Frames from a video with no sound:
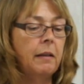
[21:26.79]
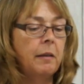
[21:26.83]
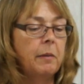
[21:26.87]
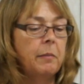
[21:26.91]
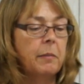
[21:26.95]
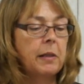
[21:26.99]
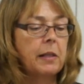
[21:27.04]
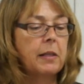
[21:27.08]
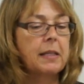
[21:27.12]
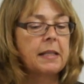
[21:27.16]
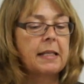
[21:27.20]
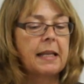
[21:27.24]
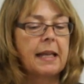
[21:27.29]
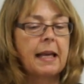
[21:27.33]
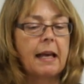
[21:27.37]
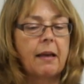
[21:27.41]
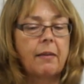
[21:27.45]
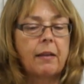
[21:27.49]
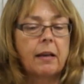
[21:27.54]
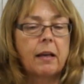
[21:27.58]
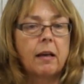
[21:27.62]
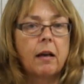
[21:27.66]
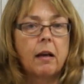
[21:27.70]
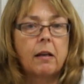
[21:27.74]
You can see how the
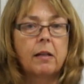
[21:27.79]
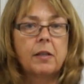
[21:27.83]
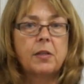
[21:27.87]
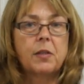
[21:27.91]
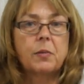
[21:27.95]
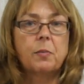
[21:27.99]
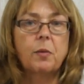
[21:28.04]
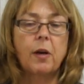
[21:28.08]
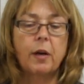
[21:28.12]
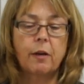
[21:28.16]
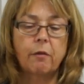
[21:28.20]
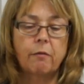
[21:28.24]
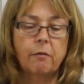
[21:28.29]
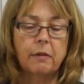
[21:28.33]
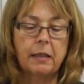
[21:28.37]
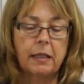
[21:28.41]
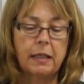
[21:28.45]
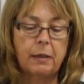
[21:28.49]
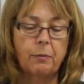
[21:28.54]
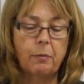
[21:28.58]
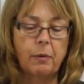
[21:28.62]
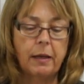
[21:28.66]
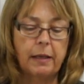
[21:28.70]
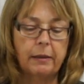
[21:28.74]
colours work really
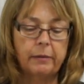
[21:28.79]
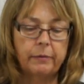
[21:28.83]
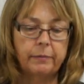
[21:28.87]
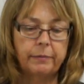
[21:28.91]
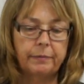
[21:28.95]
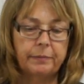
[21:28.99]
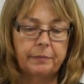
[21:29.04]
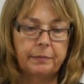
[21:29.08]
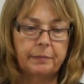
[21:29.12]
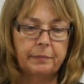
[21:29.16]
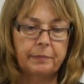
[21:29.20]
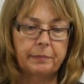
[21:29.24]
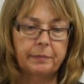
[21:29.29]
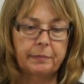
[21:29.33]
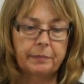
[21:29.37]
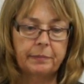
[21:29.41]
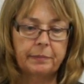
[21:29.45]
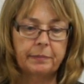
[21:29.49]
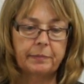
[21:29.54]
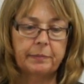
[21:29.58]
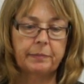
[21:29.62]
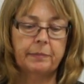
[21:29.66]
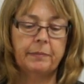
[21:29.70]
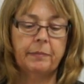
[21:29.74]
well.
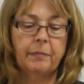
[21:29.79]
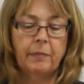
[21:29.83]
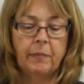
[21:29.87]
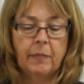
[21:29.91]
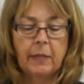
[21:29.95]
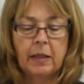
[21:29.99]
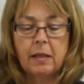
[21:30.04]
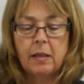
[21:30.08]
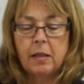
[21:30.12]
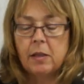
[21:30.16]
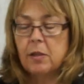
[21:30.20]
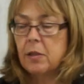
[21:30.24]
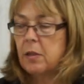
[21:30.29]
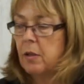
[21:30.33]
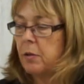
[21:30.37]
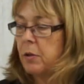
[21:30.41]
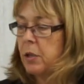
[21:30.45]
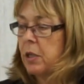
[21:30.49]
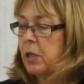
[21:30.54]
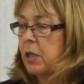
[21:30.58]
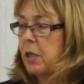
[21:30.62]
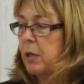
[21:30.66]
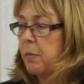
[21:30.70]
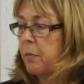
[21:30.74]
So I'm
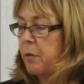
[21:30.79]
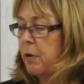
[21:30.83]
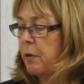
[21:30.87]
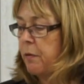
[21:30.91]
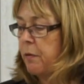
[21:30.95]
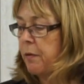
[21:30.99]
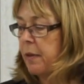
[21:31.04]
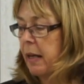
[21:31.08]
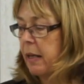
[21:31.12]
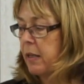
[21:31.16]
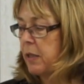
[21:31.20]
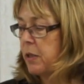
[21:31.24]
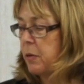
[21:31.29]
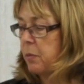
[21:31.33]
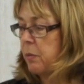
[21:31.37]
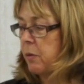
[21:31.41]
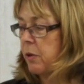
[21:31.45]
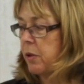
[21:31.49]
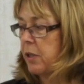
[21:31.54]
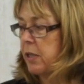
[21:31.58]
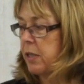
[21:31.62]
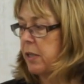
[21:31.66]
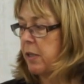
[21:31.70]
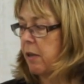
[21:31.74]
just going to move that to one
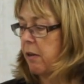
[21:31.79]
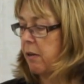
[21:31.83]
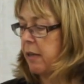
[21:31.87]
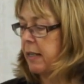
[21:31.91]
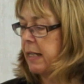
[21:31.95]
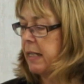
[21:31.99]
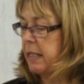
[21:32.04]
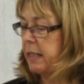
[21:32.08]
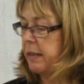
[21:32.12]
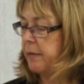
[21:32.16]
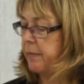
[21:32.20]
side.